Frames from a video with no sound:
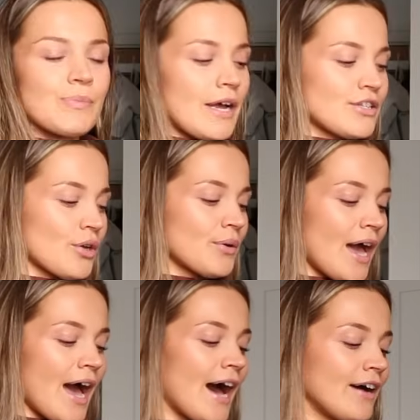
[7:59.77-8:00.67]
but I don't
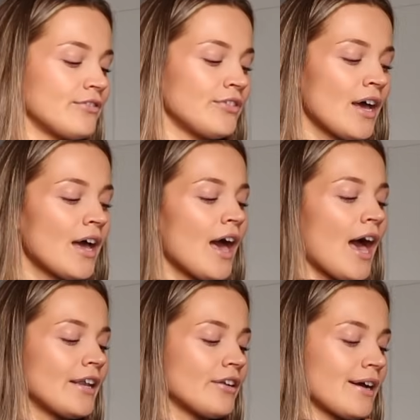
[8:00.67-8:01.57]
have
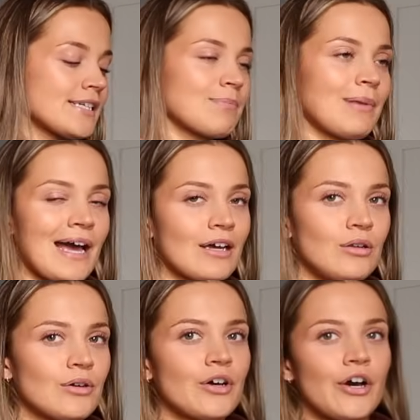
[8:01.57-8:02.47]
a nice black
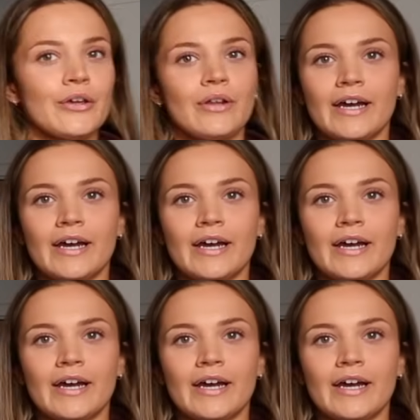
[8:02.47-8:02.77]
long coat.